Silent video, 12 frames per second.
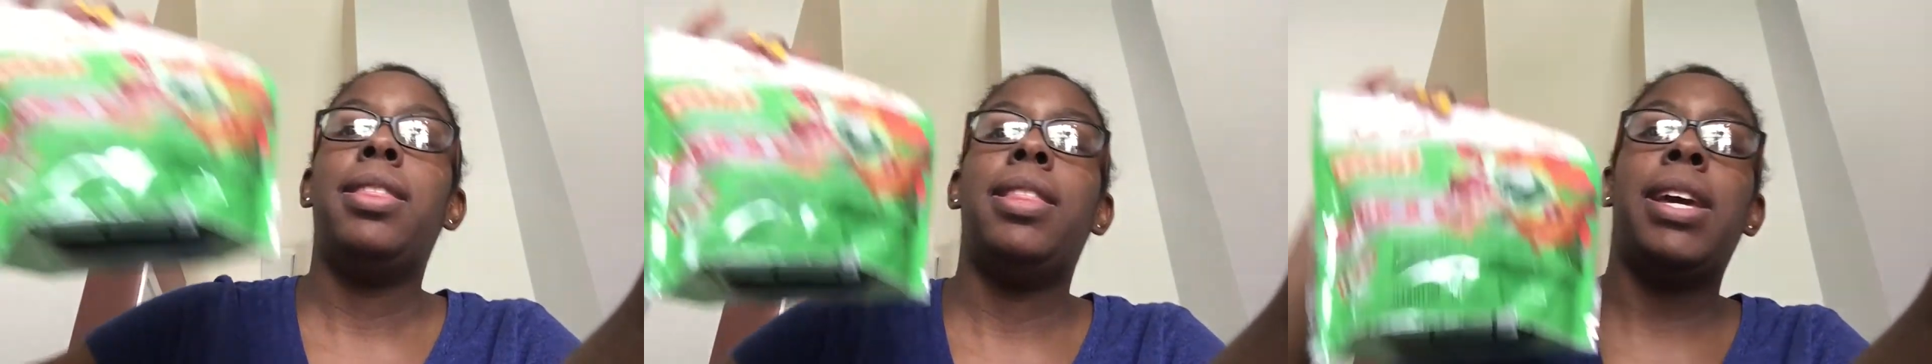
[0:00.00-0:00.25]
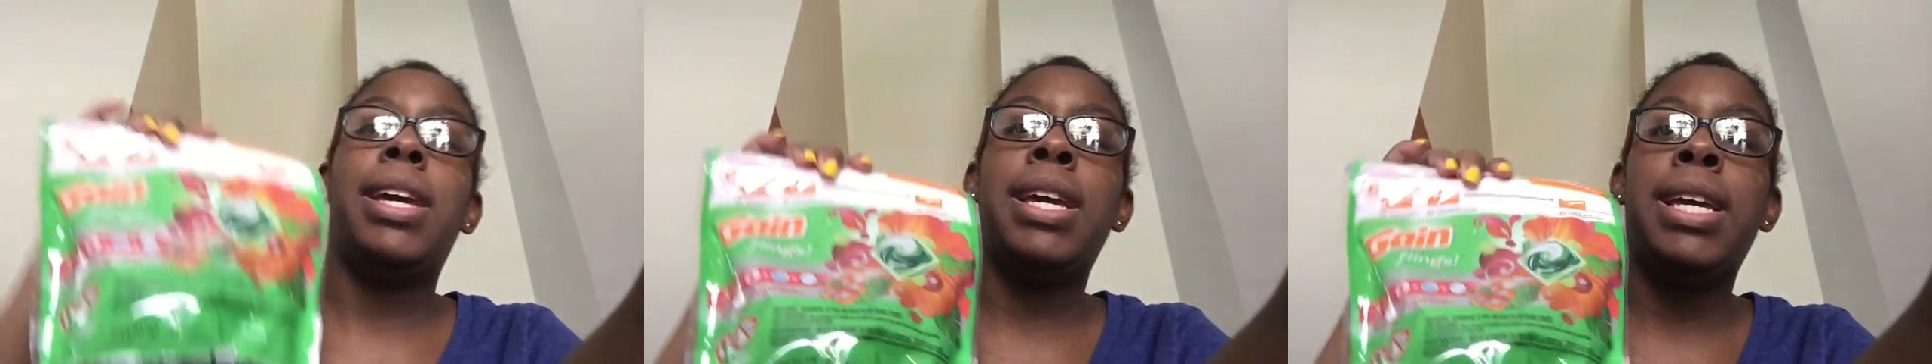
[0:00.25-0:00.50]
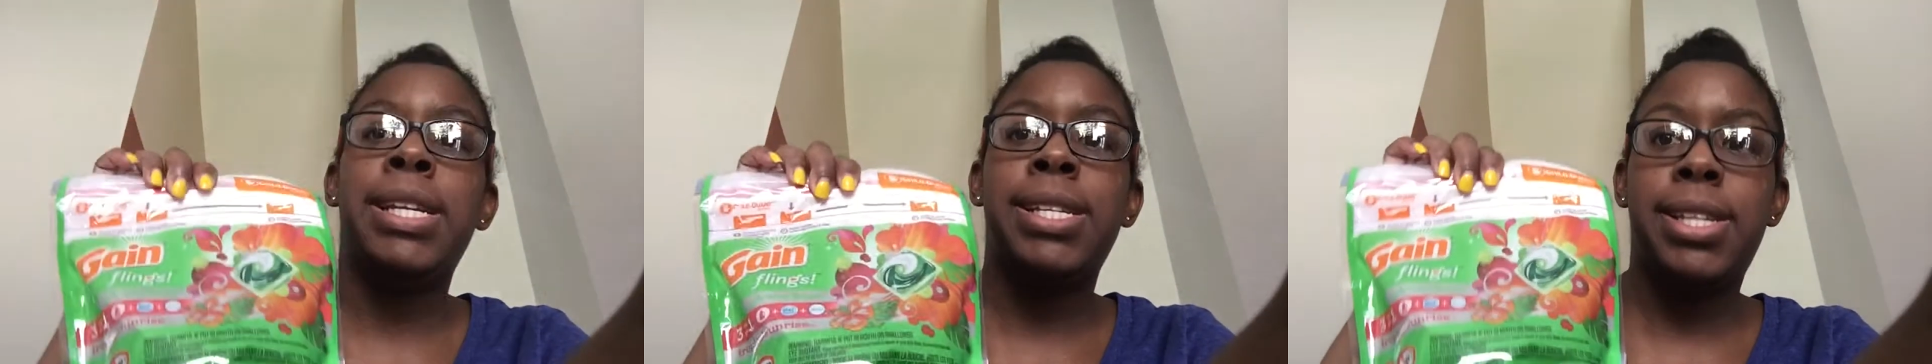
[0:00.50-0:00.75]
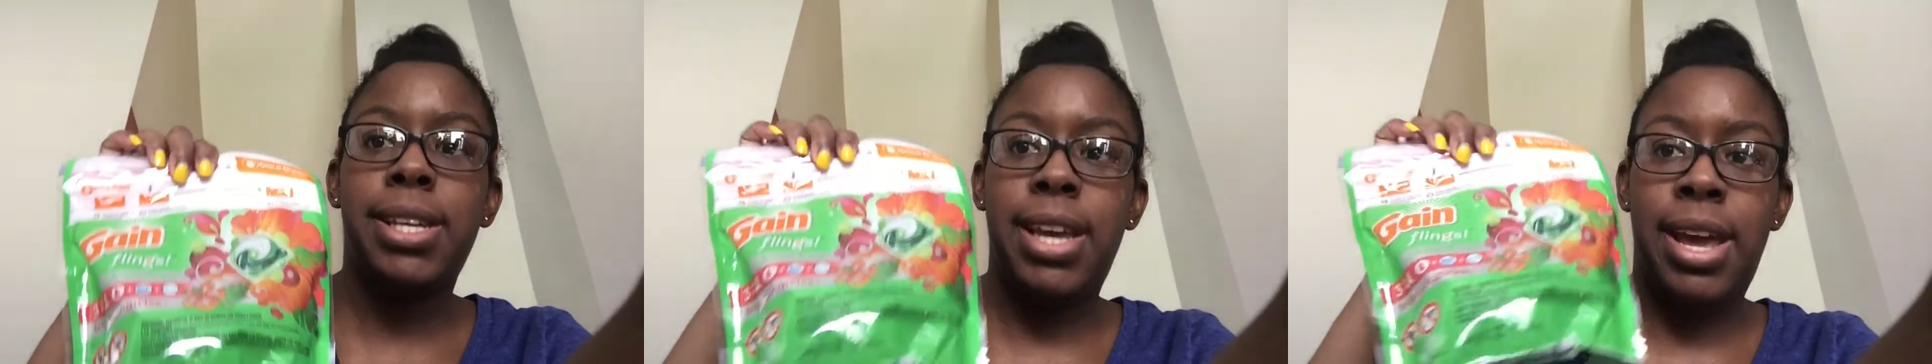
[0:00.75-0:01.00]
these
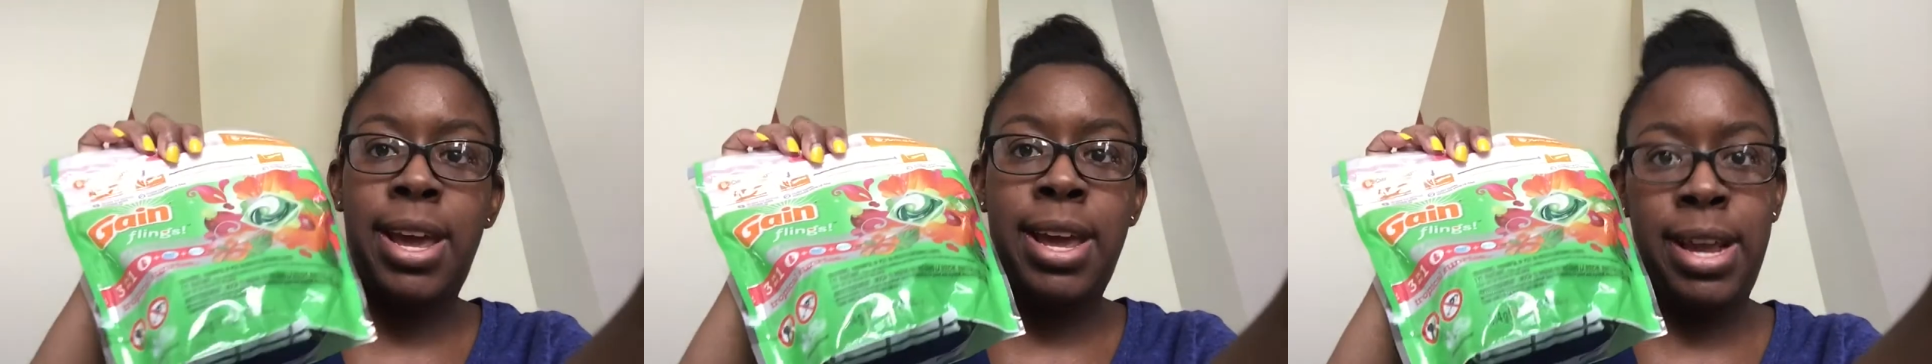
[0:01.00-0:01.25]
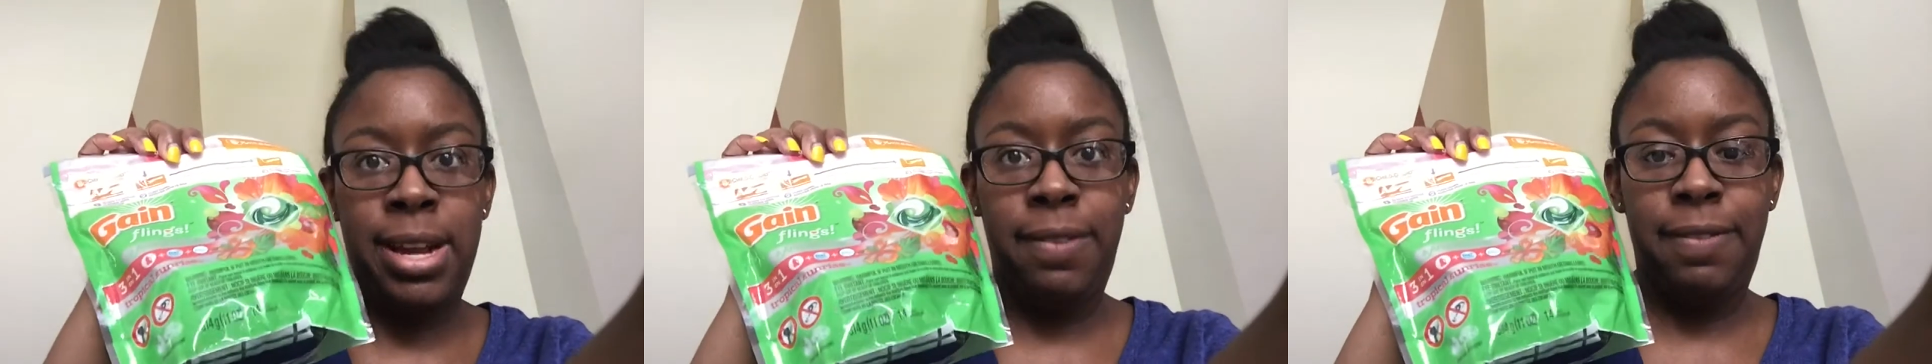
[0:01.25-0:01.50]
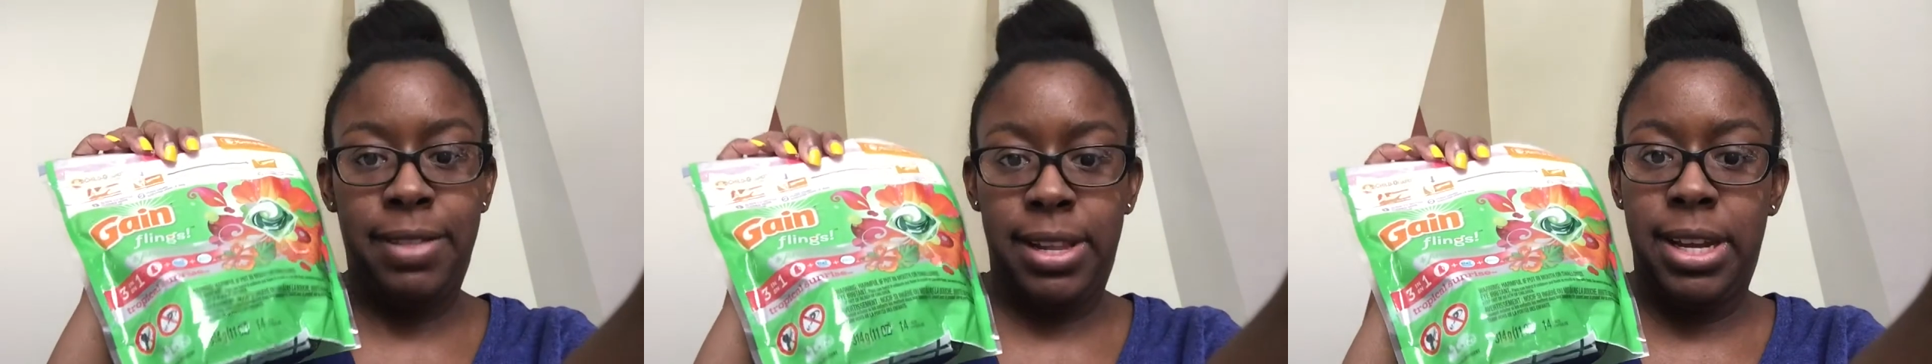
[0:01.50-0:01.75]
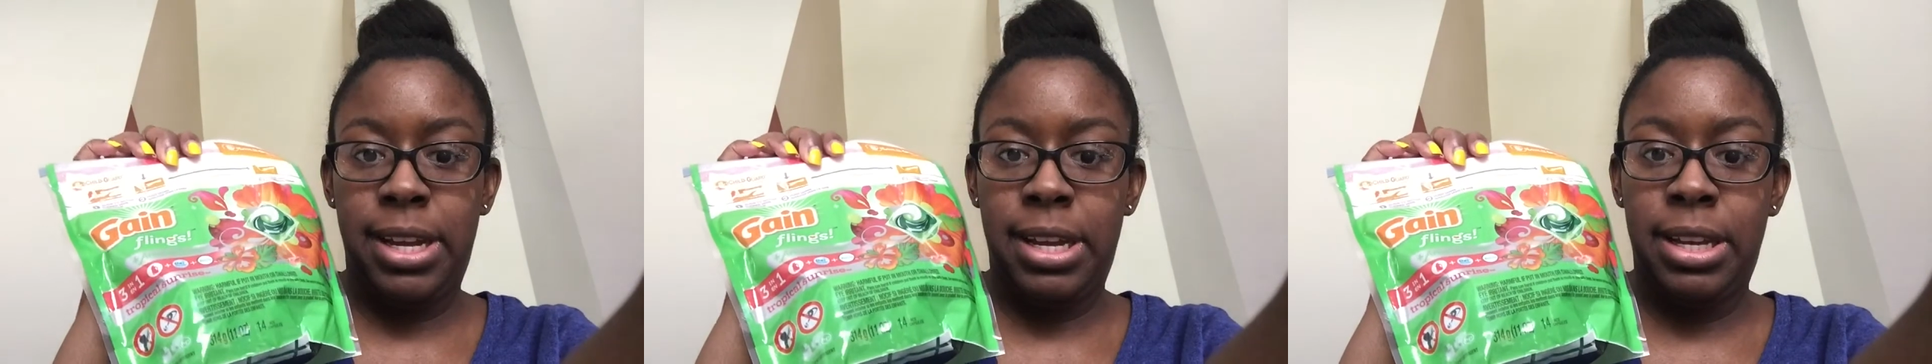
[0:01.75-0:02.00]
Gain
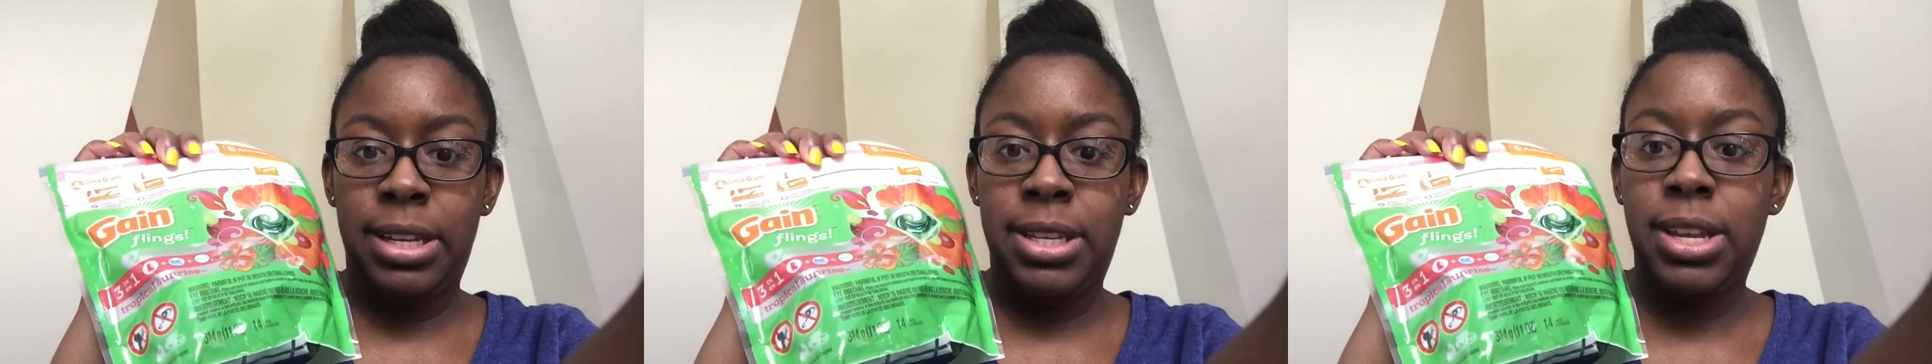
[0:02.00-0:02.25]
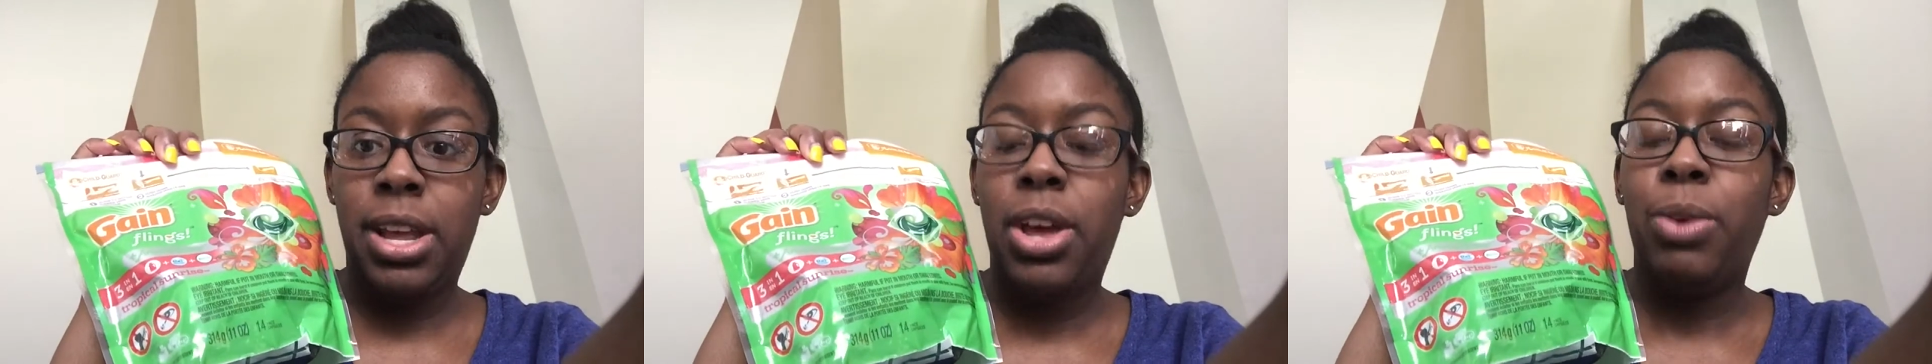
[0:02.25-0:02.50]
Flings